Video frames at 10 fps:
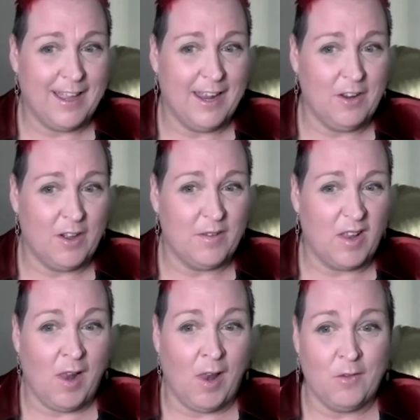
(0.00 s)
and
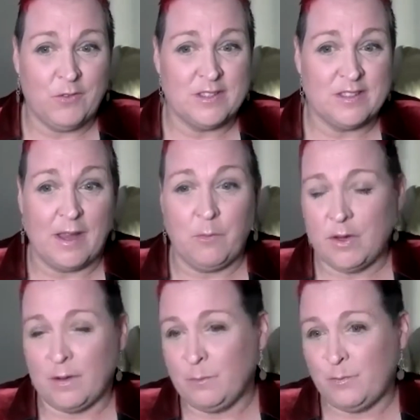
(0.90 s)
I'll often say
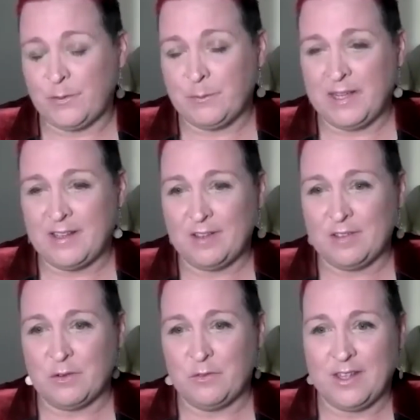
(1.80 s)
when I'm filming
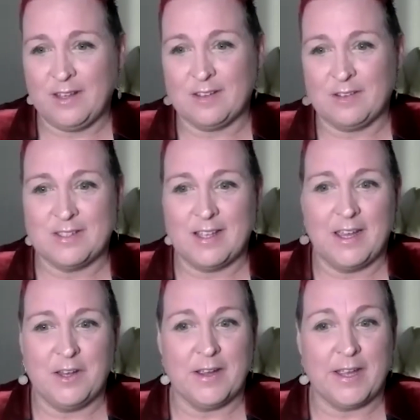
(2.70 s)
these sort of things, I'll
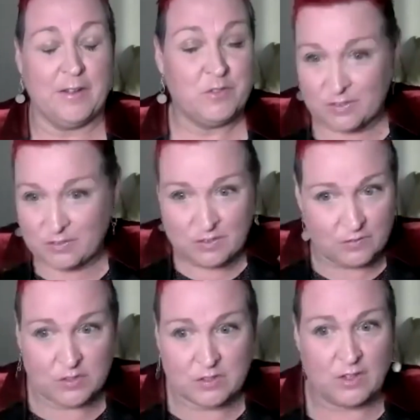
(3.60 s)
say, okay, I've
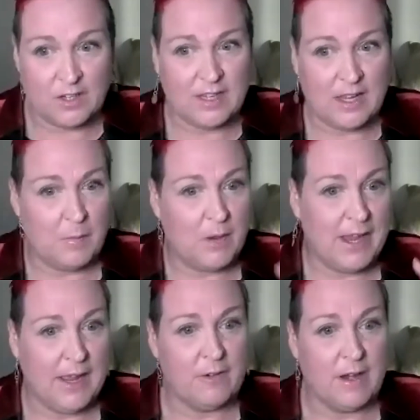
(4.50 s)
just got to get my
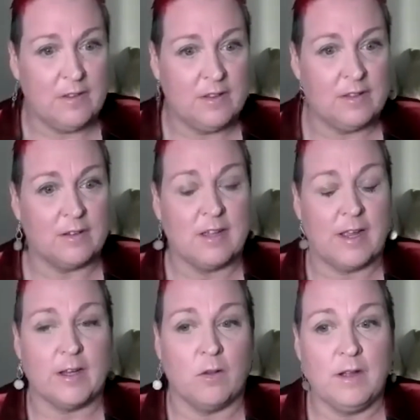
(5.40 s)
head around this. It'll
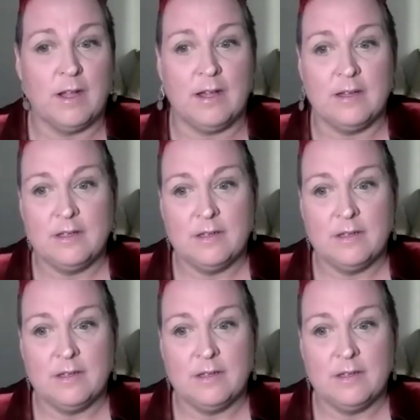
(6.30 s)
take longer